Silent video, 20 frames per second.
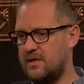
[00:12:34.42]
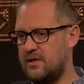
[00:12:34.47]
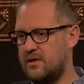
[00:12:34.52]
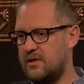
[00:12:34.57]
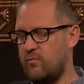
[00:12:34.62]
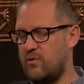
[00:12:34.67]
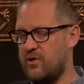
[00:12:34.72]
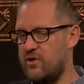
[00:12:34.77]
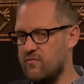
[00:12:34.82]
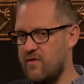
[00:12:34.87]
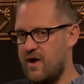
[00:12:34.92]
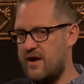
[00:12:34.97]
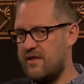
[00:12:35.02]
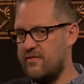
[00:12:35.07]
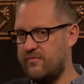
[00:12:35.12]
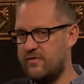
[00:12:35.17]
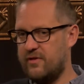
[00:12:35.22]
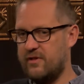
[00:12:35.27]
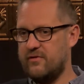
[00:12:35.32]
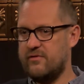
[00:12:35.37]
when you write a
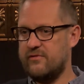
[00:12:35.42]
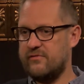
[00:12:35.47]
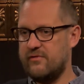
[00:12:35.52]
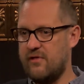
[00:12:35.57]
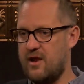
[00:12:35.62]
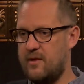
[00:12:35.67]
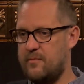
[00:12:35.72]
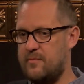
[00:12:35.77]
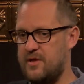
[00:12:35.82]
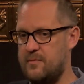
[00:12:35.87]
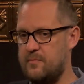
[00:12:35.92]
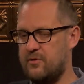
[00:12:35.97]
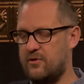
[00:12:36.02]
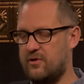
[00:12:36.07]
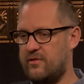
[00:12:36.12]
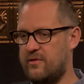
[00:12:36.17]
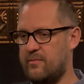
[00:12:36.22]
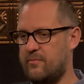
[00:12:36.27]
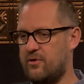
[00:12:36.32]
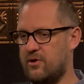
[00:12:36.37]
thriller, there's a lot of people
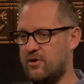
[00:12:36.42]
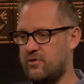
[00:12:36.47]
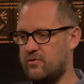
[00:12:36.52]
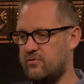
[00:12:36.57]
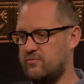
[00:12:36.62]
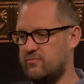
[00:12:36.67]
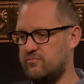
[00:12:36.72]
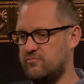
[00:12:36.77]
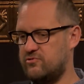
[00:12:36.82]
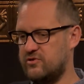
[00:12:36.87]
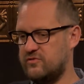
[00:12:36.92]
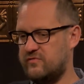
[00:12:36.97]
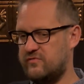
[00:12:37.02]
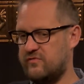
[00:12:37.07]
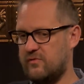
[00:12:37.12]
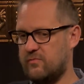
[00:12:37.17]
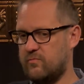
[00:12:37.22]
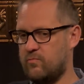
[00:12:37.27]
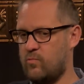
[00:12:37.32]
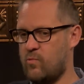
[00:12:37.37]
in the book who just
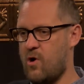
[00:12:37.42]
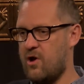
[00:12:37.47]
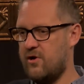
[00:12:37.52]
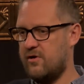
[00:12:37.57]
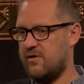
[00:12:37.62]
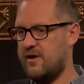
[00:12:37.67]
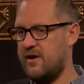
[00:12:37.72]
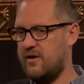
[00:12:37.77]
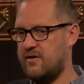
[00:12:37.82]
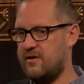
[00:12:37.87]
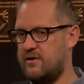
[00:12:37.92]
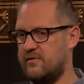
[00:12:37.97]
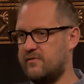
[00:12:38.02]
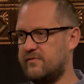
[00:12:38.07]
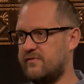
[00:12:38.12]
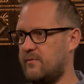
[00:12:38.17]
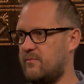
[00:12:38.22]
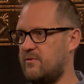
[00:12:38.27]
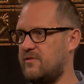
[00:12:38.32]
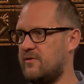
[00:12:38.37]
are water carriers.
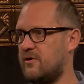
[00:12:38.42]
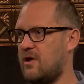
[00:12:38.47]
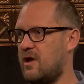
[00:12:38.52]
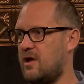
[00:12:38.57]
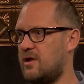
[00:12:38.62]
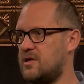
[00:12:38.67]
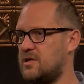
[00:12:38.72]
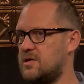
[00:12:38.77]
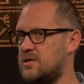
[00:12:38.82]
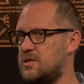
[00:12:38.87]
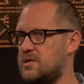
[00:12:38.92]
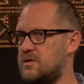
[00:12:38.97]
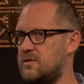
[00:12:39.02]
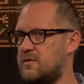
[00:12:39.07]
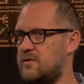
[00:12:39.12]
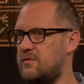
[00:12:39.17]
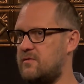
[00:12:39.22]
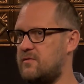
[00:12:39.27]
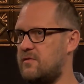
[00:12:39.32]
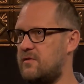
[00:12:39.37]
I mean,
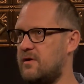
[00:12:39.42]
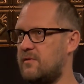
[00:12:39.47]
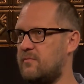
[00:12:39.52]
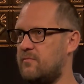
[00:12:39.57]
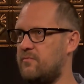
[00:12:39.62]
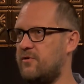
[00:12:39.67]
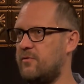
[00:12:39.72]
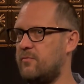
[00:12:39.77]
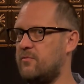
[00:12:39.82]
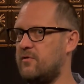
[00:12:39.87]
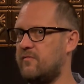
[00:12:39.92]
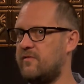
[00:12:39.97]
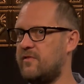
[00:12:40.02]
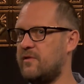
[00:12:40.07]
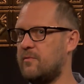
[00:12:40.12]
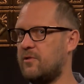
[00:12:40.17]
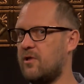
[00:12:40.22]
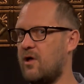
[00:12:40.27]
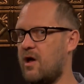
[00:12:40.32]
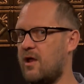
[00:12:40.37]
they're moving the
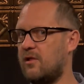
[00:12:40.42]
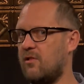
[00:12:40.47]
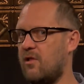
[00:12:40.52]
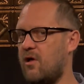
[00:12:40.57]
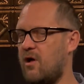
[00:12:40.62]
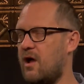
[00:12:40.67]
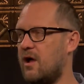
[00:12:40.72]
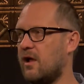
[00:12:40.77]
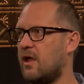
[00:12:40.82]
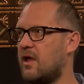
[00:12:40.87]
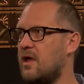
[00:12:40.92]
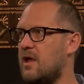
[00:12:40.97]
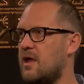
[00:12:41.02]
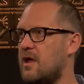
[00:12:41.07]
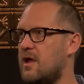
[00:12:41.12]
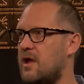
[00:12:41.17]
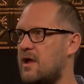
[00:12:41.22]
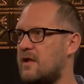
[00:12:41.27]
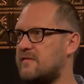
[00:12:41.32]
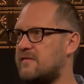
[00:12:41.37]
plot along,
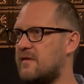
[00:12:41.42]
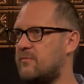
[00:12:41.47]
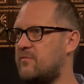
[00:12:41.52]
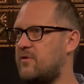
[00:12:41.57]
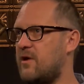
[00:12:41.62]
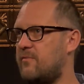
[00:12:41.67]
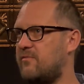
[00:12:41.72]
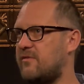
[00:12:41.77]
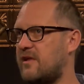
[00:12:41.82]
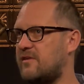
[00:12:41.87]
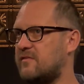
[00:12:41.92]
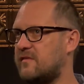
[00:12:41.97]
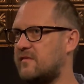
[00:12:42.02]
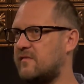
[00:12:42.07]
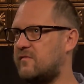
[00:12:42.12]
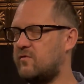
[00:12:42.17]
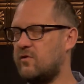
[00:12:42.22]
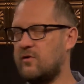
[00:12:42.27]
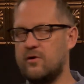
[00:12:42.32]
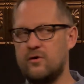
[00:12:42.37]
and sometimes I
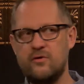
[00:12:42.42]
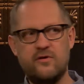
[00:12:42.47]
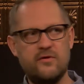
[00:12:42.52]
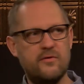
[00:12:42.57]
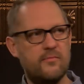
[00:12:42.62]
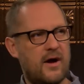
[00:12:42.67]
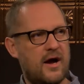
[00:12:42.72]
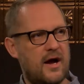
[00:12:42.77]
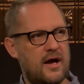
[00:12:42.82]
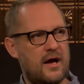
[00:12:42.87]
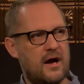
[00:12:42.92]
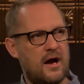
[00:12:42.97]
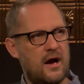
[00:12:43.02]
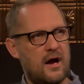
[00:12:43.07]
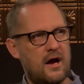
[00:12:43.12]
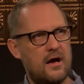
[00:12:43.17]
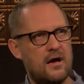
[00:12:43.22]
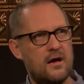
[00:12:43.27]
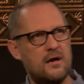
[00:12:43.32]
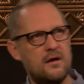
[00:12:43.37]
just turn to
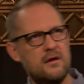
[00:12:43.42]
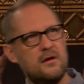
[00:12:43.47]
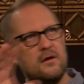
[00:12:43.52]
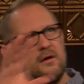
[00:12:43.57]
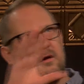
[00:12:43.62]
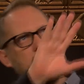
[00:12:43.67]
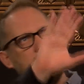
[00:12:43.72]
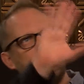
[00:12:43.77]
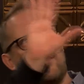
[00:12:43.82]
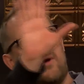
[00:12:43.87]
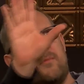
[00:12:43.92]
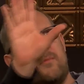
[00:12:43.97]
my my